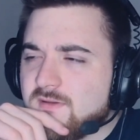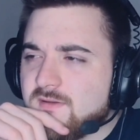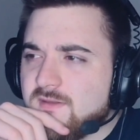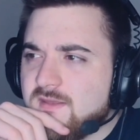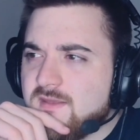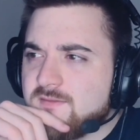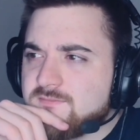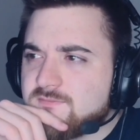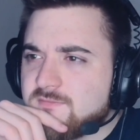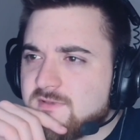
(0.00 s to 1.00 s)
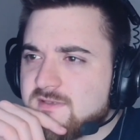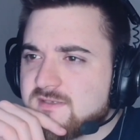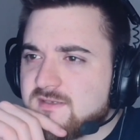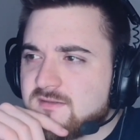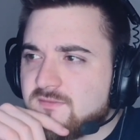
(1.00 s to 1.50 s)
E is
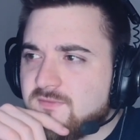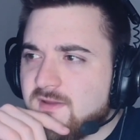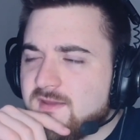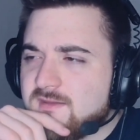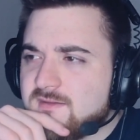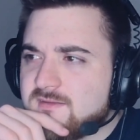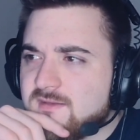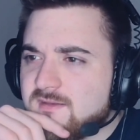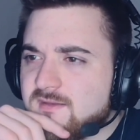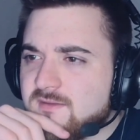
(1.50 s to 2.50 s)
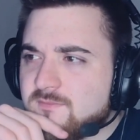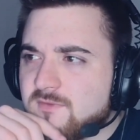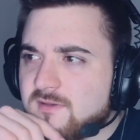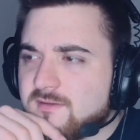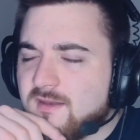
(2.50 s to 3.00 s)
a little flying thingy,
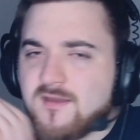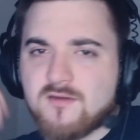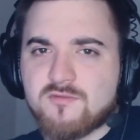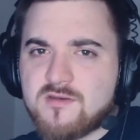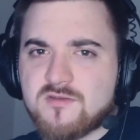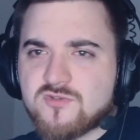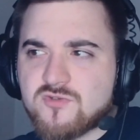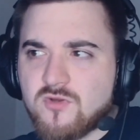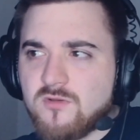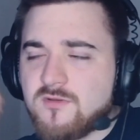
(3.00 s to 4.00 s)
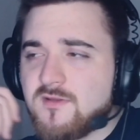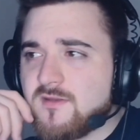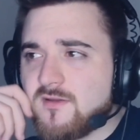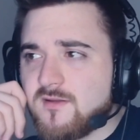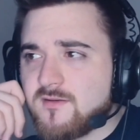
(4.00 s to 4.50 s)
like Aurelian Soul,
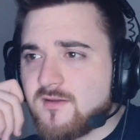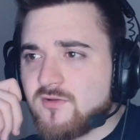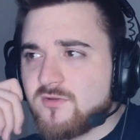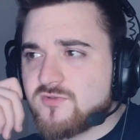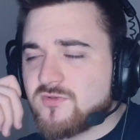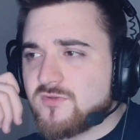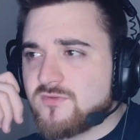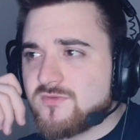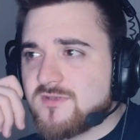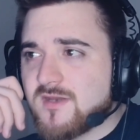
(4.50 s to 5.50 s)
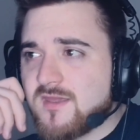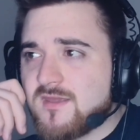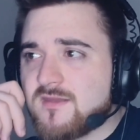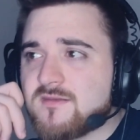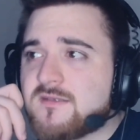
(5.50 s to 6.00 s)
can also go through terrain.